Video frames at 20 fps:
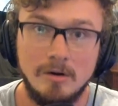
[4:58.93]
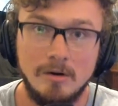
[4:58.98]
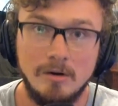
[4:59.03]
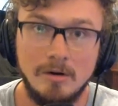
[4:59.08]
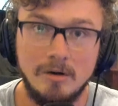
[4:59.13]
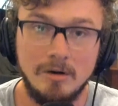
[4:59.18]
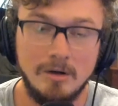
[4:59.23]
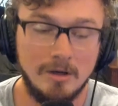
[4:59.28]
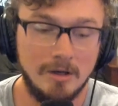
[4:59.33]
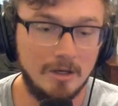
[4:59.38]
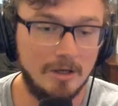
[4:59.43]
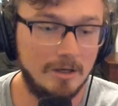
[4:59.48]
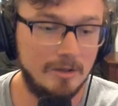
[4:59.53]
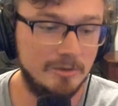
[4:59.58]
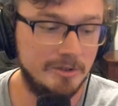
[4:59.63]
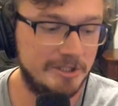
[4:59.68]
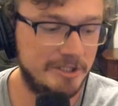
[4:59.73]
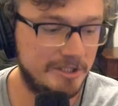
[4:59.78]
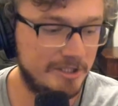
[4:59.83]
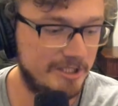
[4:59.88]
Oh,
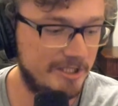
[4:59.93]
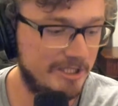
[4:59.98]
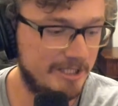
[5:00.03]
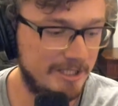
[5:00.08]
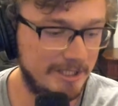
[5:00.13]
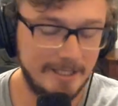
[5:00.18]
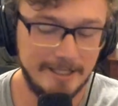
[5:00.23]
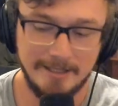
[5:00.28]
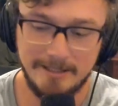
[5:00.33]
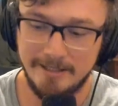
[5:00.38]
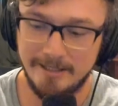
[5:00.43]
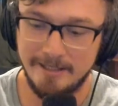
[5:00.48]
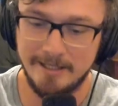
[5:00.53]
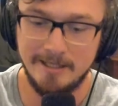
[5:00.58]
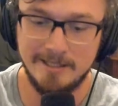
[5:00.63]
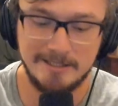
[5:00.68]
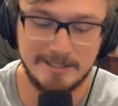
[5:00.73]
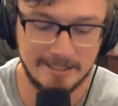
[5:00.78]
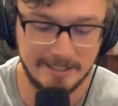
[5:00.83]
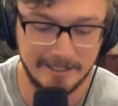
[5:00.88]
shit. It
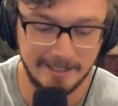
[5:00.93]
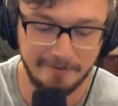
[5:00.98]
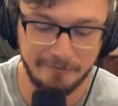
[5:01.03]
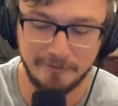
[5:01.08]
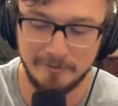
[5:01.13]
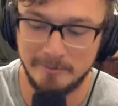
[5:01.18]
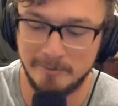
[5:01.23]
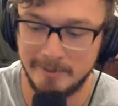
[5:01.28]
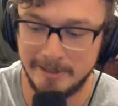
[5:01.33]
hits different